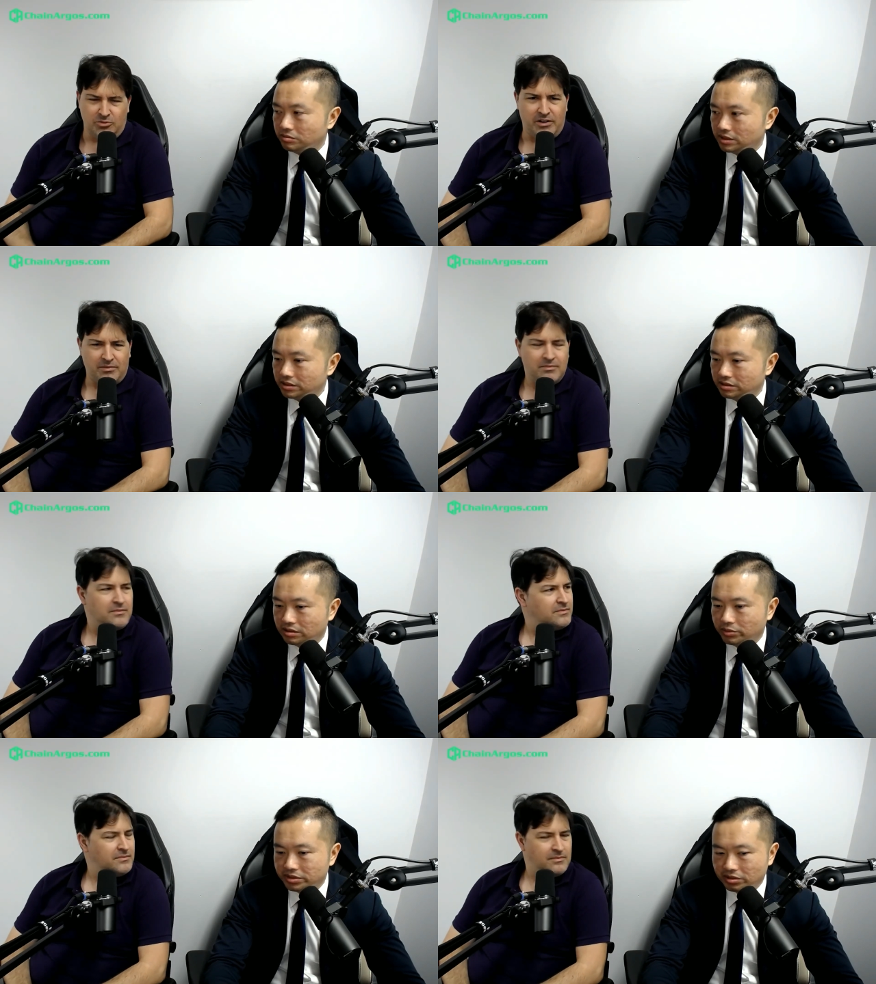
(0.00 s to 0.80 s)
Speaker 1: there's still
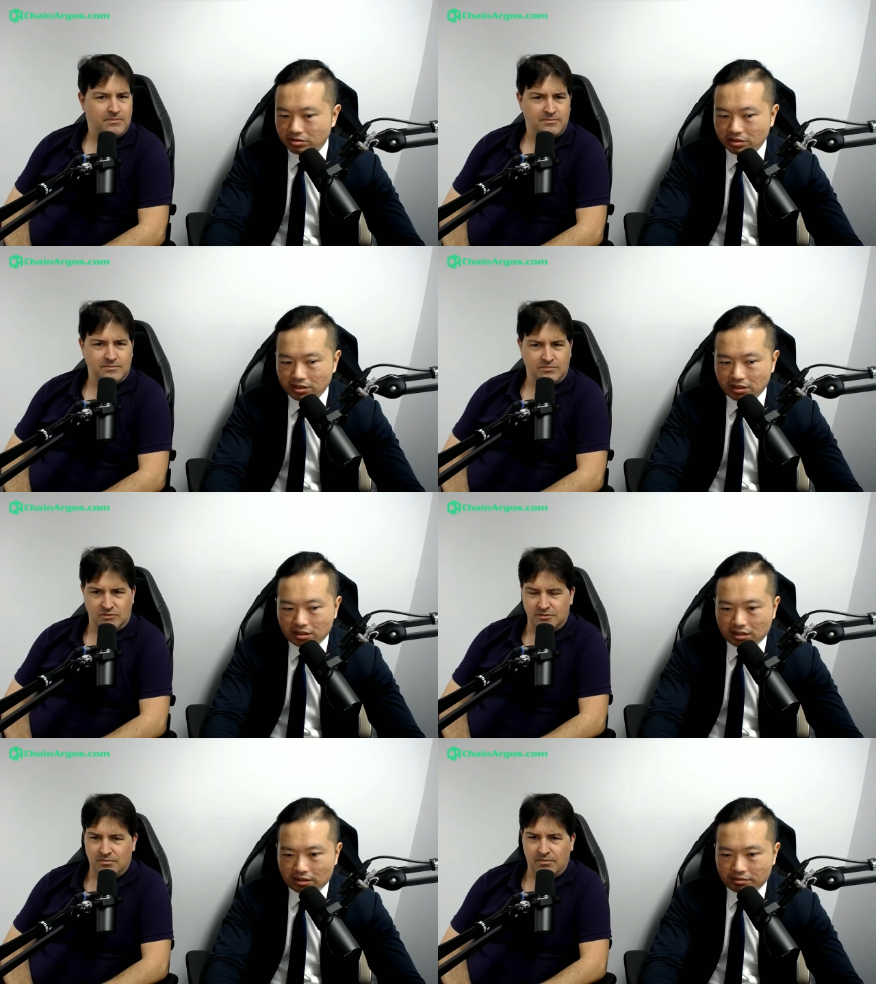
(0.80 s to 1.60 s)
some ways to go.
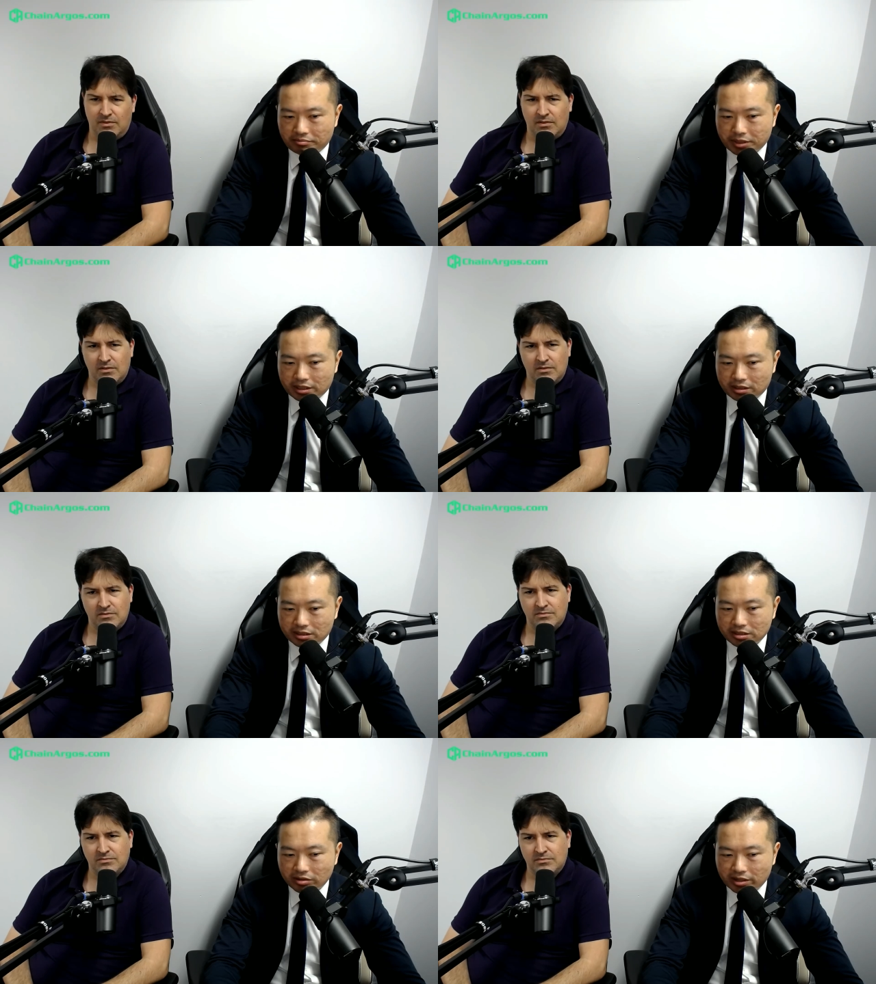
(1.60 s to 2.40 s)
Yeah. Um, but
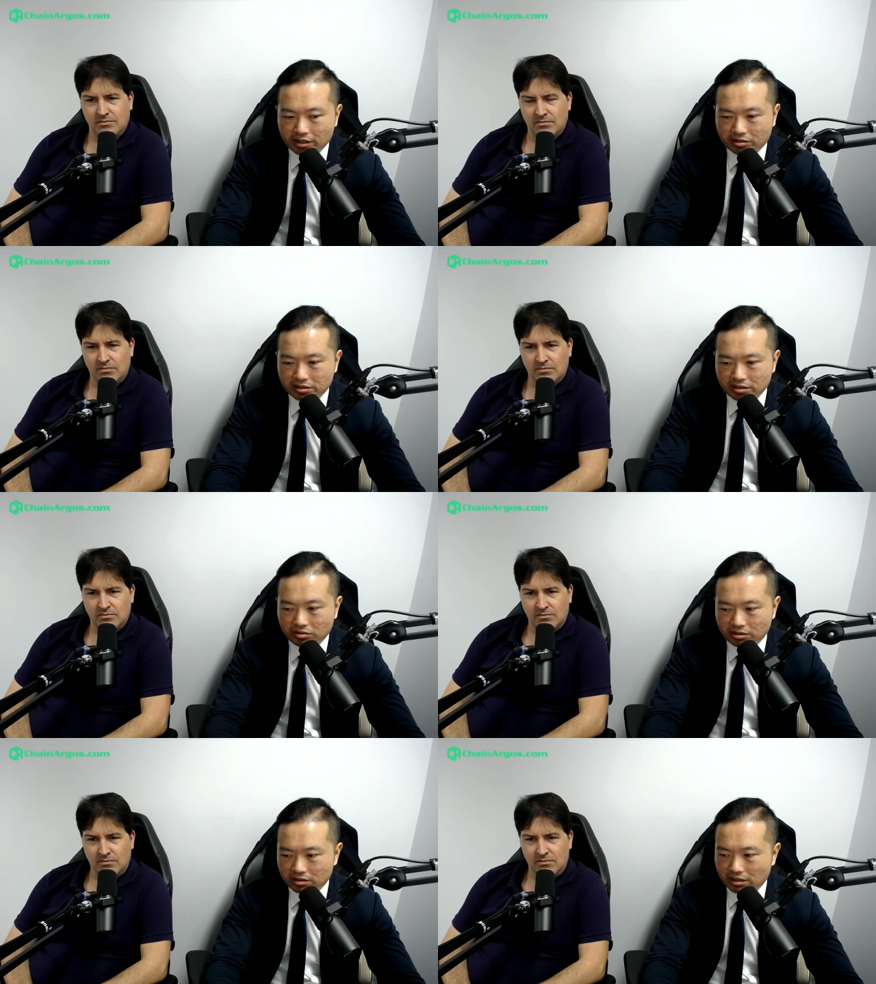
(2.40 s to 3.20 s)
just looking at that consent
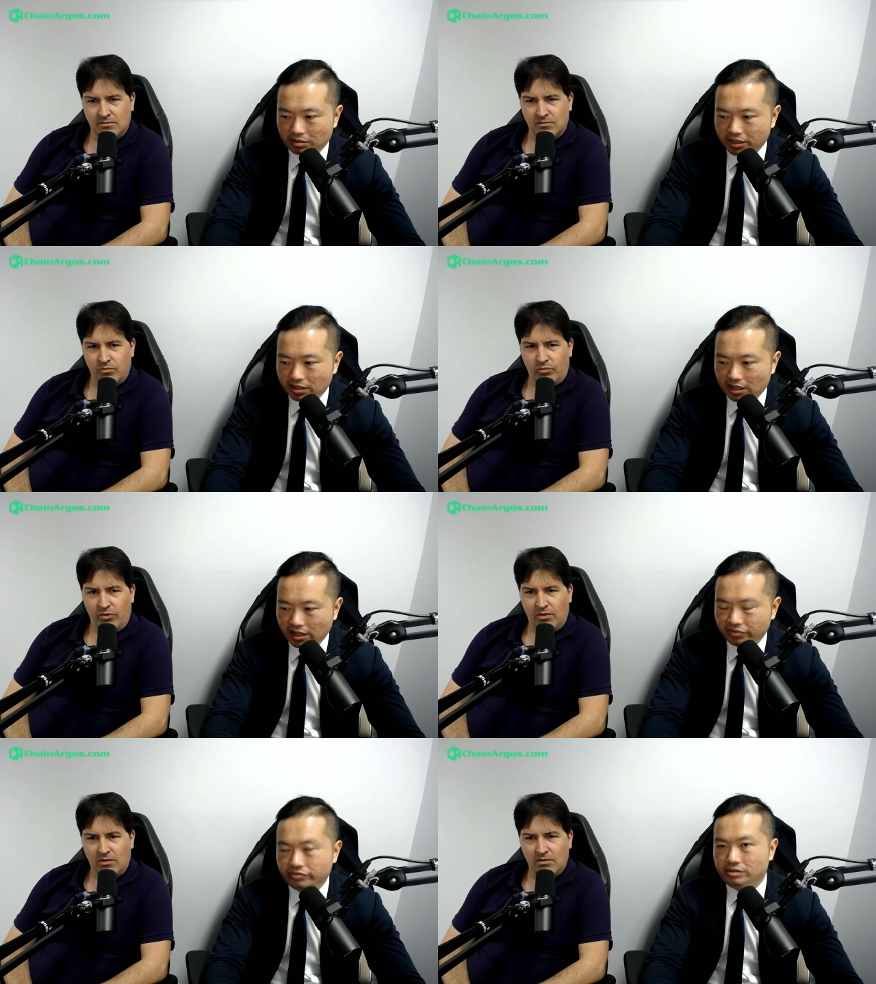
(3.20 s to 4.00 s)
order, I mean, I
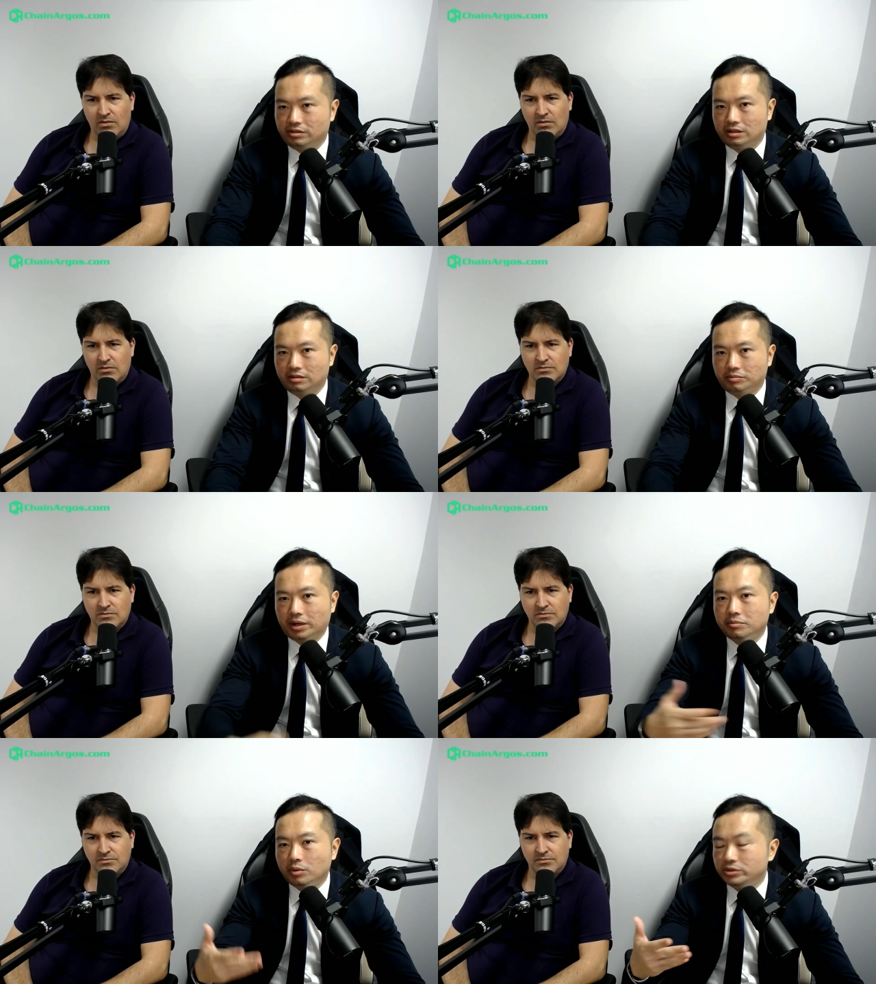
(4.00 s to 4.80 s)
have my
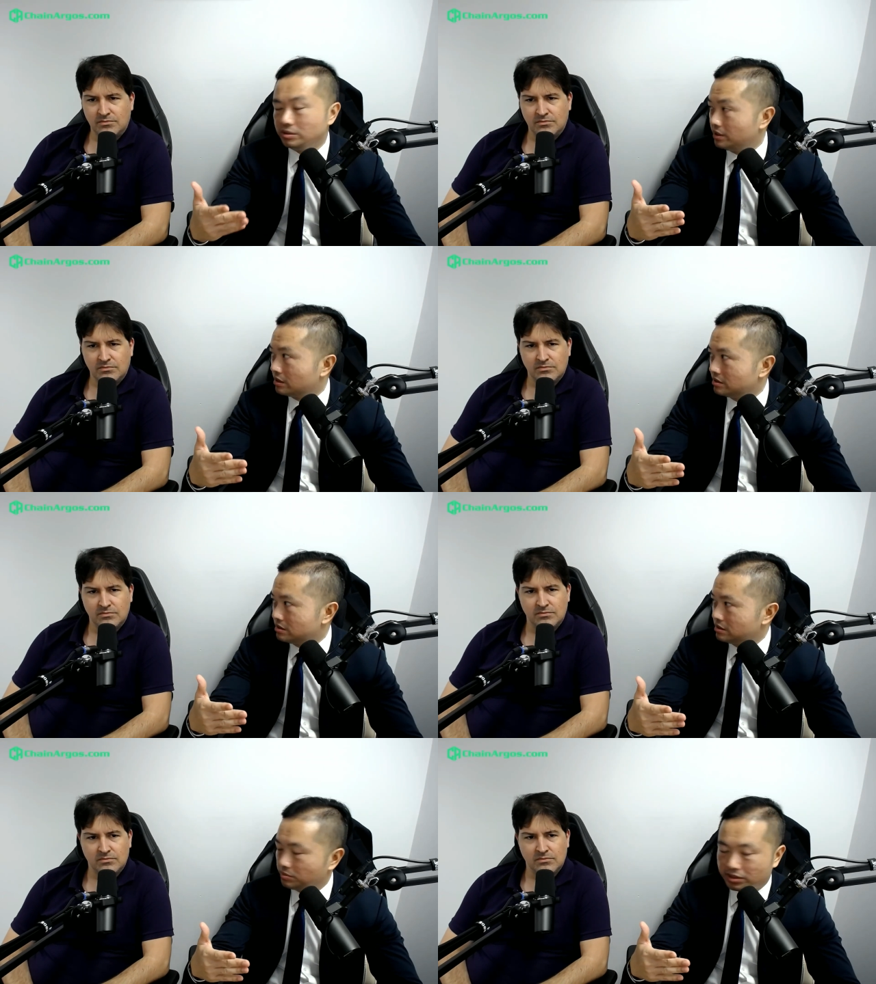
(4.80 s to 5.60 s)
most immediate
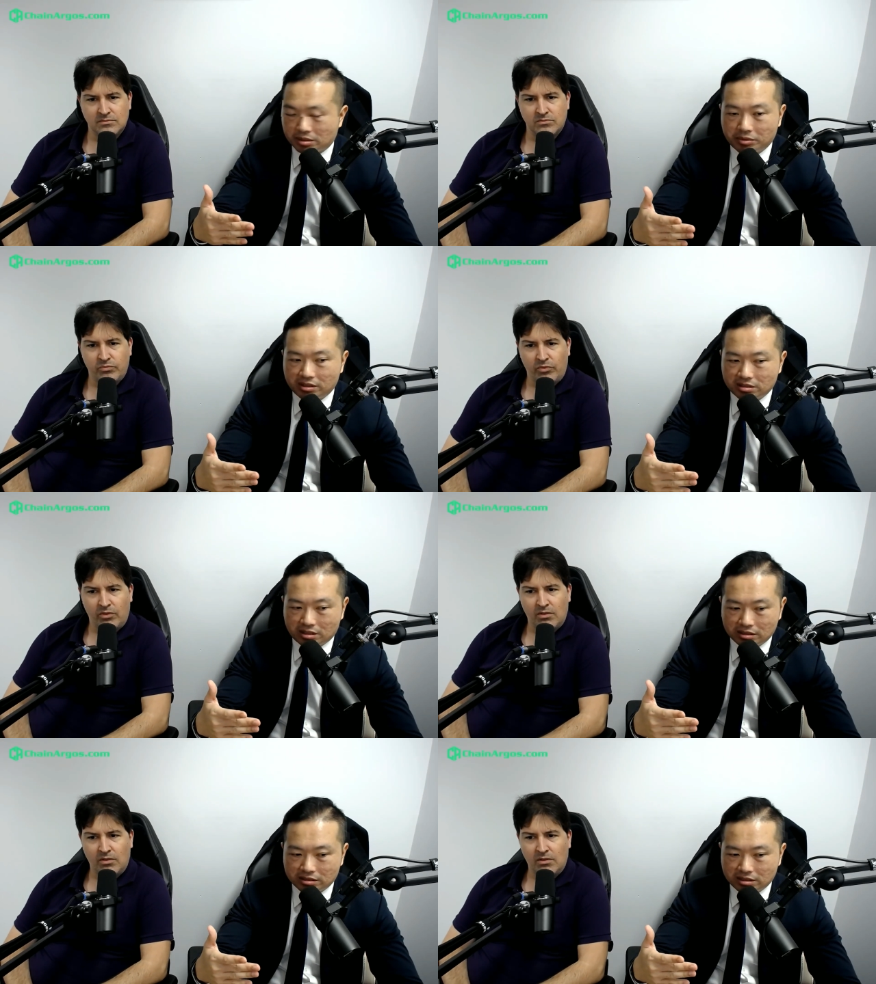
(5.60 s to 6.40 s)
concerns about some of these
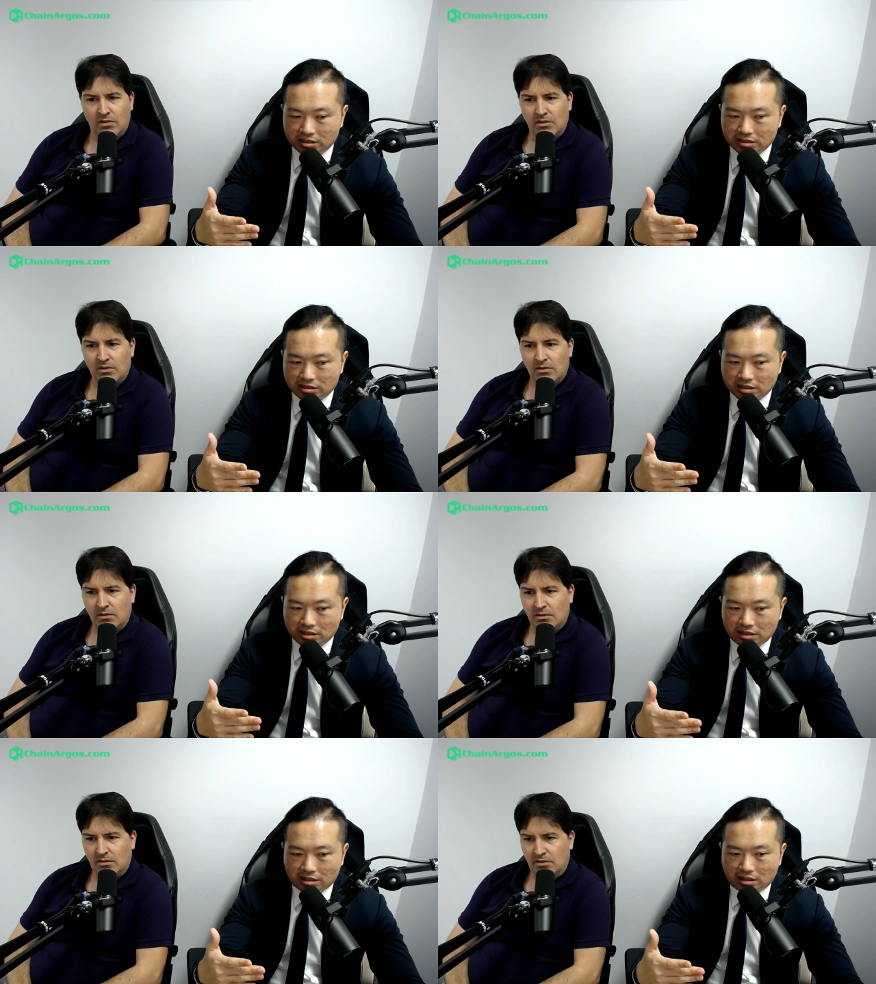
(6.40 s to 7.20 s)
things is
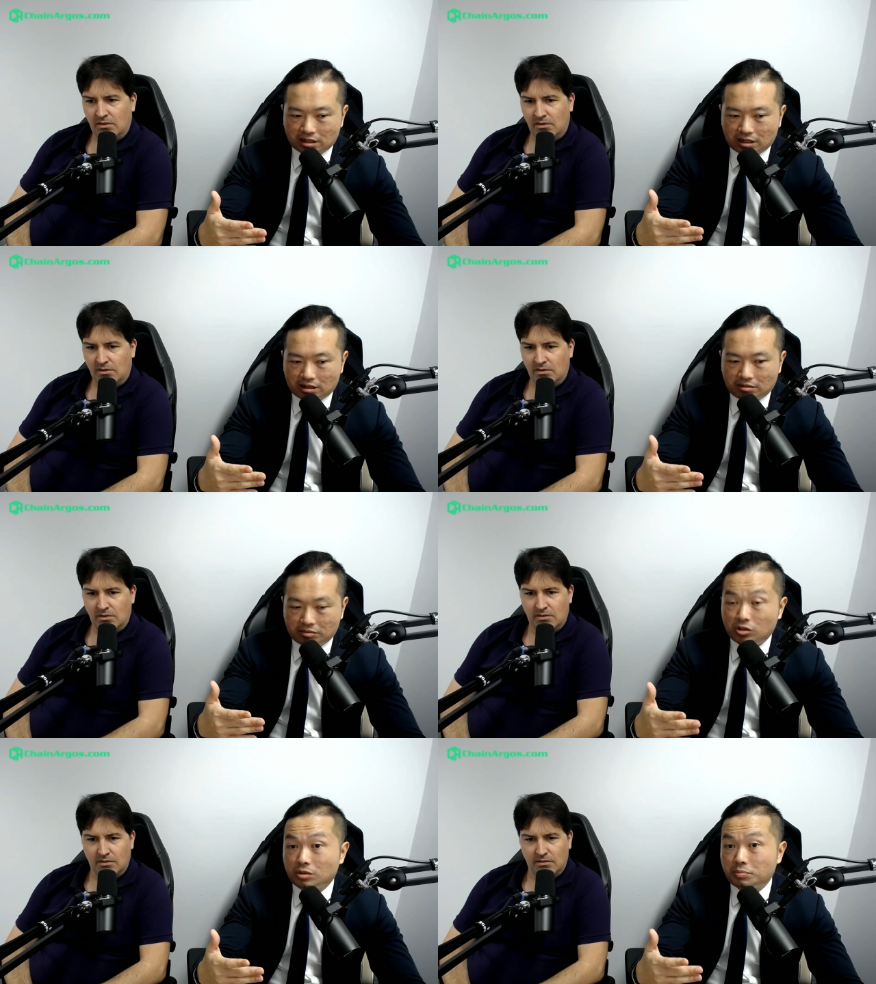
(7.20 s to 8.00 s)
um,
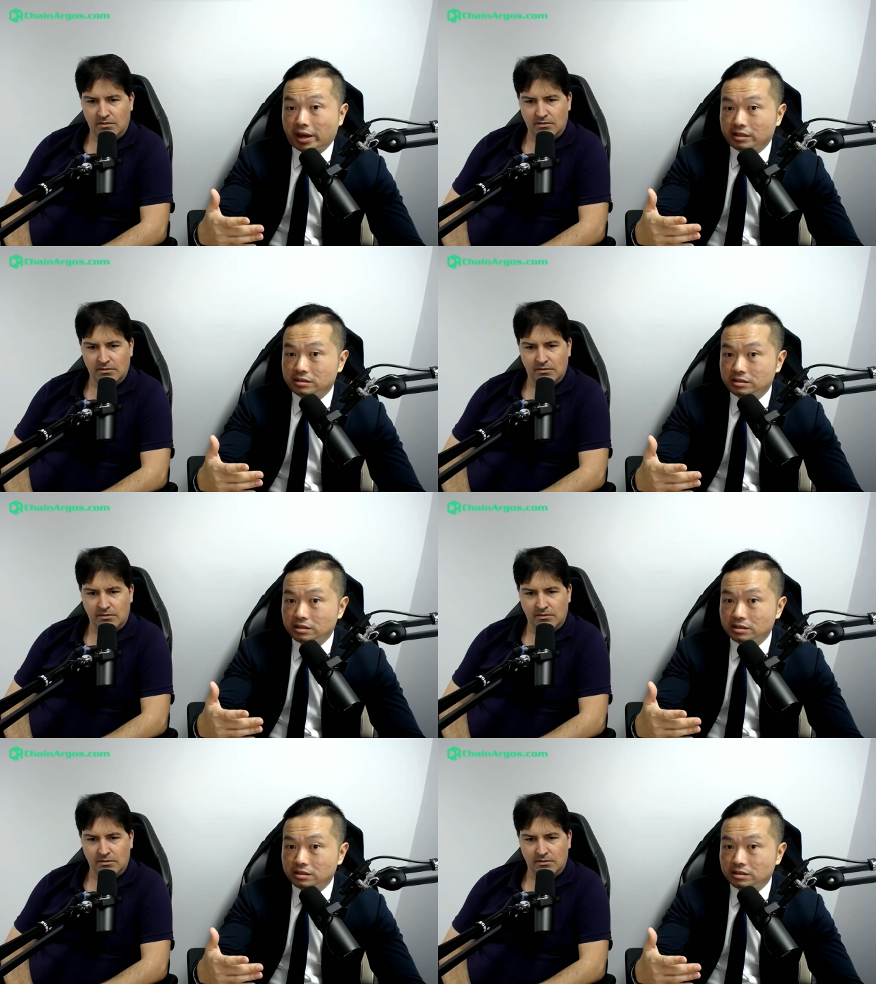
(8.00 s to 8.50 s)
lookbacks.